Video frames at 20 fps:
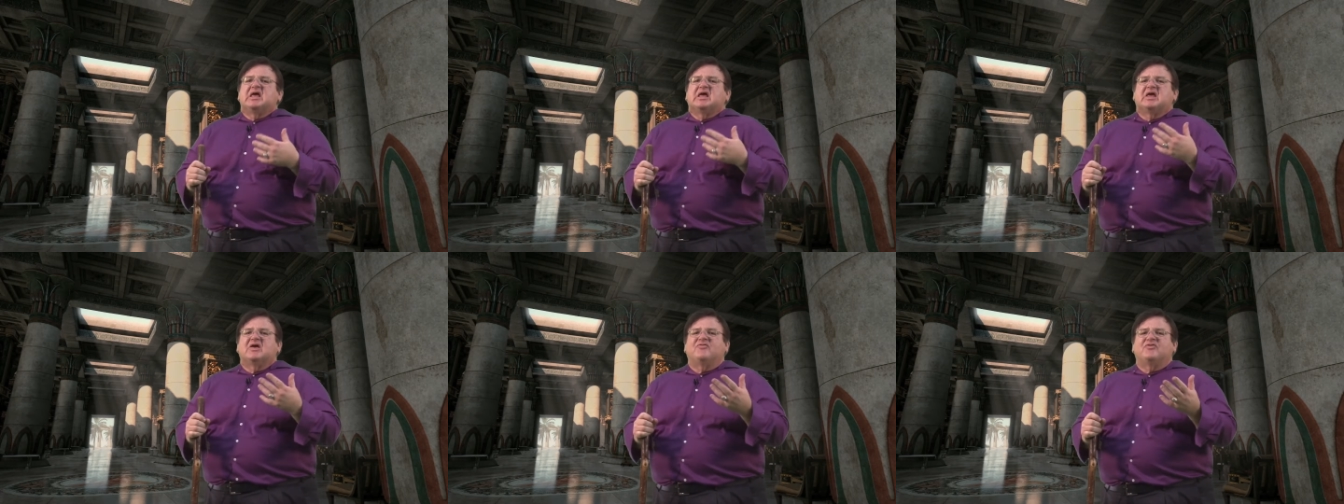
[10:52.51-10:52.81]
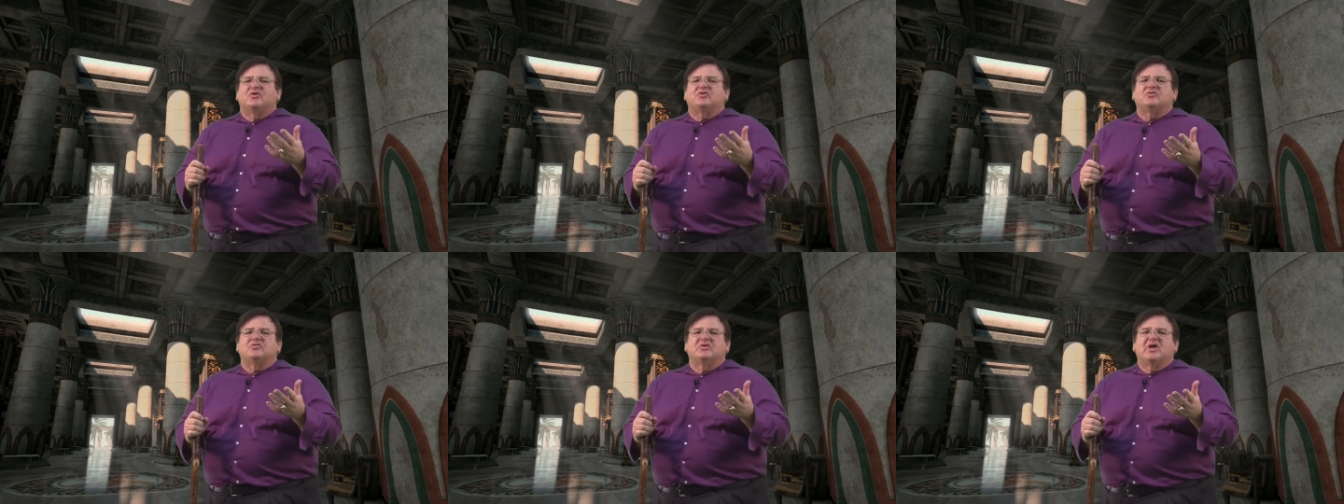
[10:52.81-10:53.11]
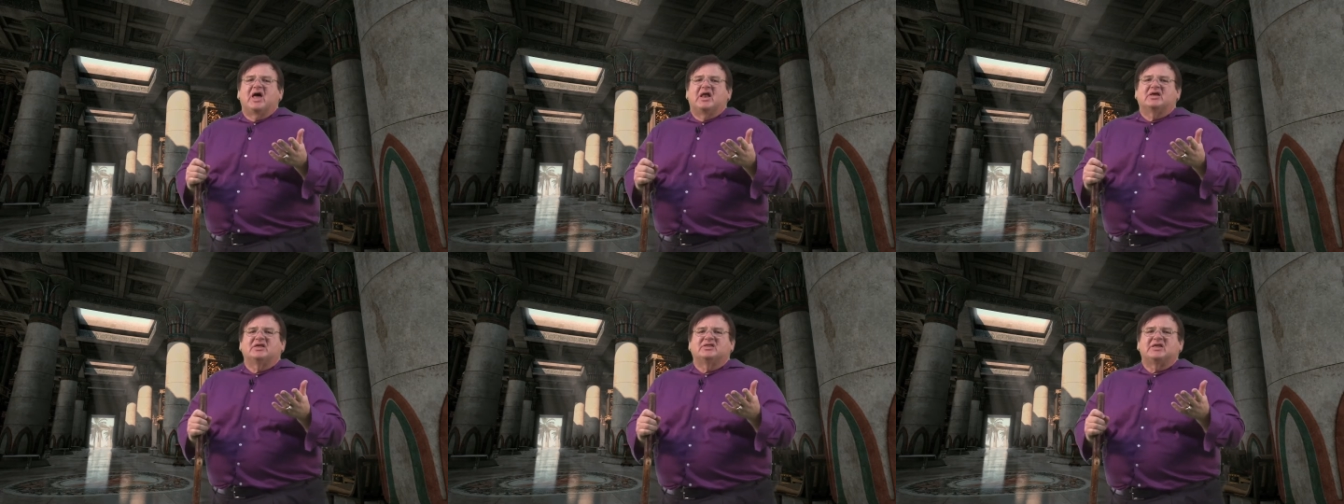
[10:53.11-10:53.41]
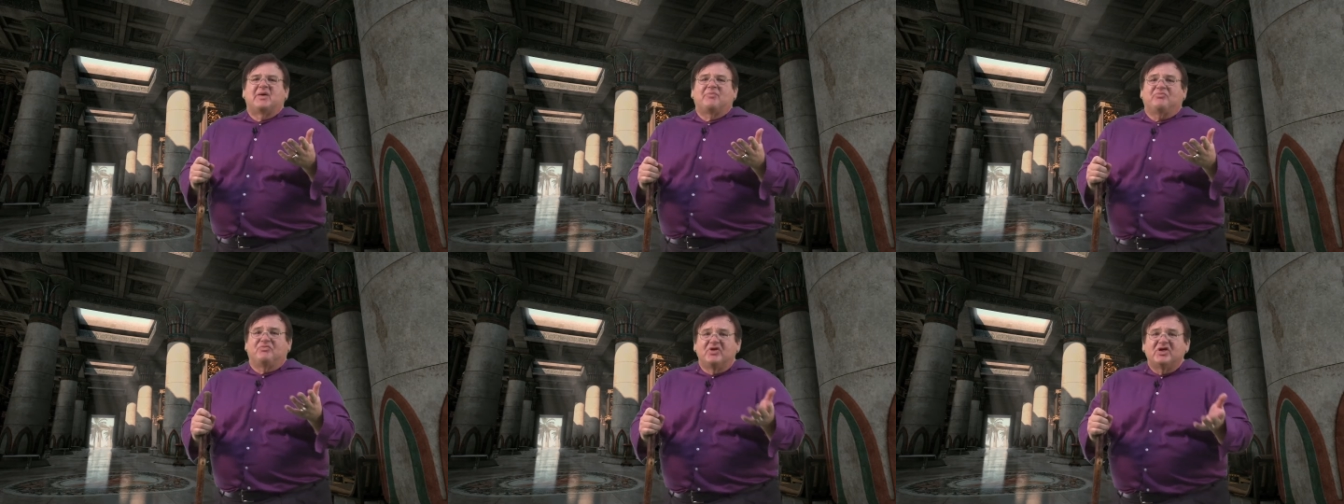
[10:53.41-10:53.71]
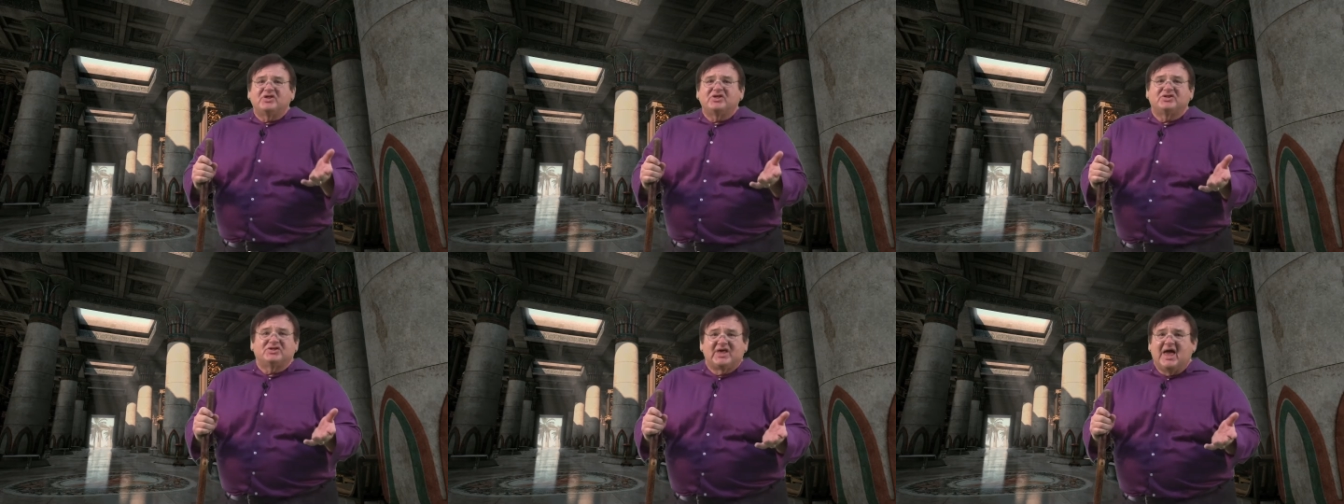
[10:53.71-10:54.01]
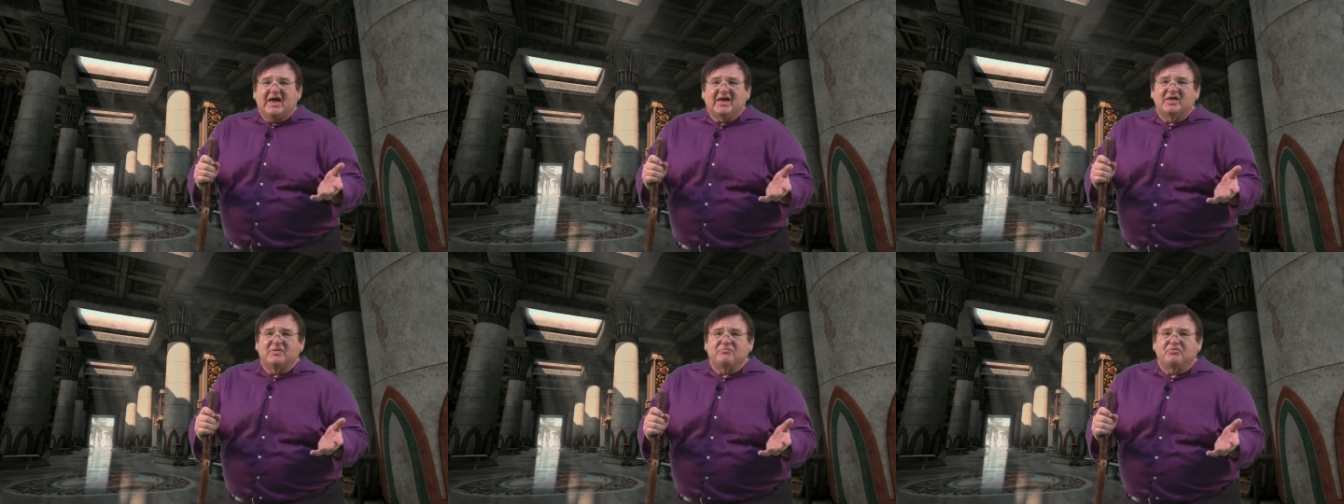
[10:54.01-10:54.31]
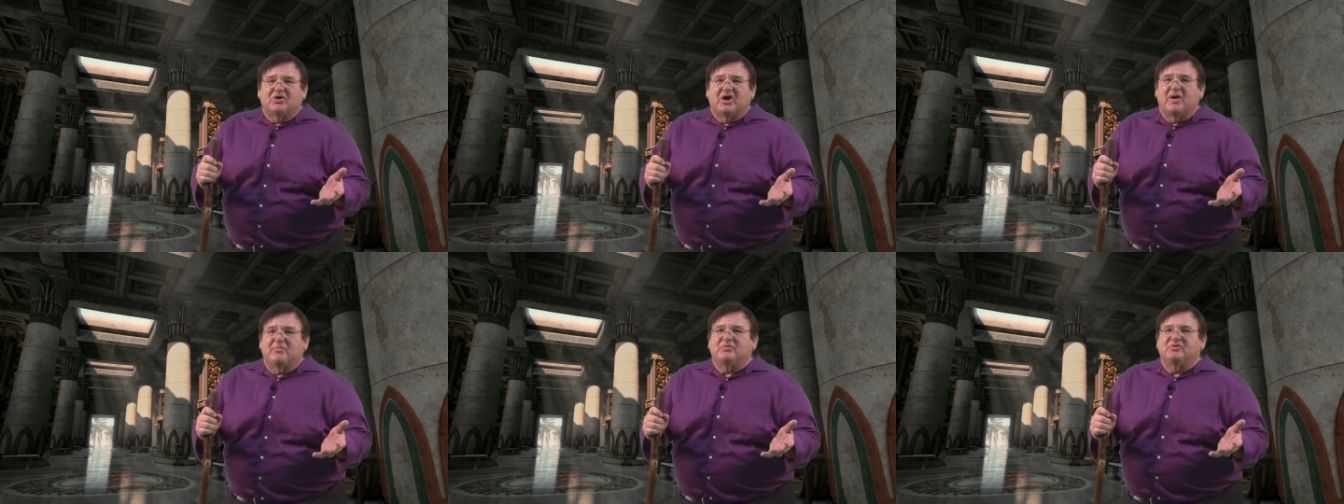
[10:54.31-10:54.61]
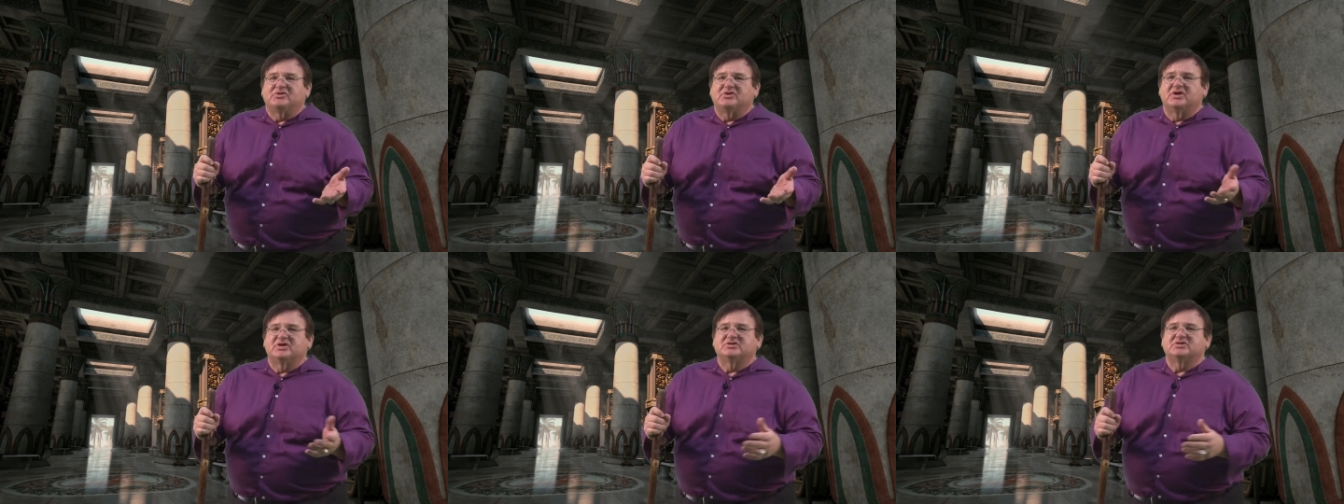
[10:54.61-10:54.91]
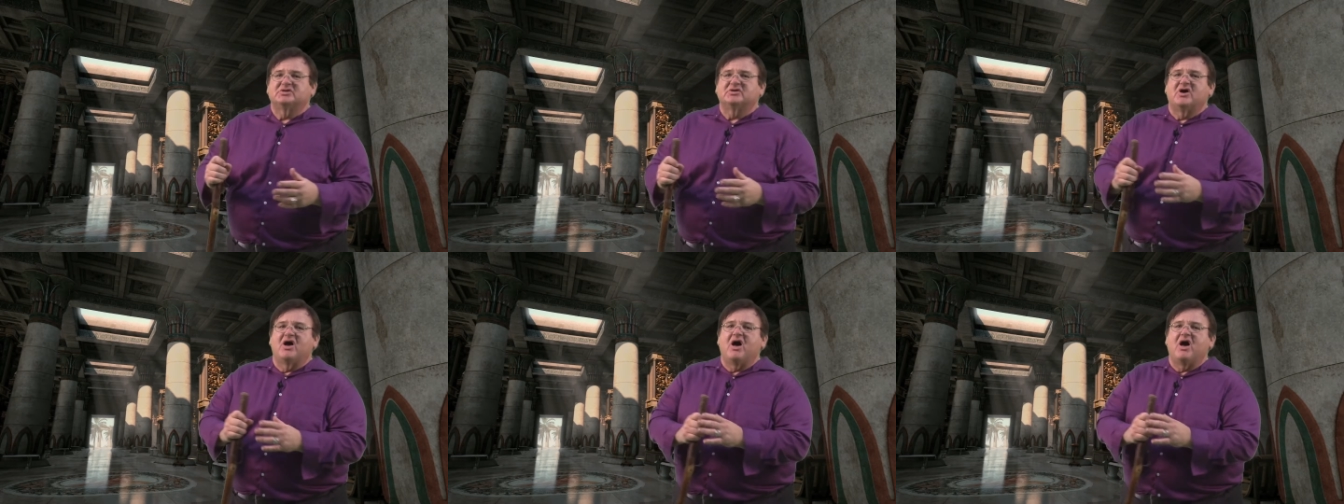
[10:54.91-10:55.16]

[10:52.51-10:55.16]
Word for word: if you do not accept this second proposition,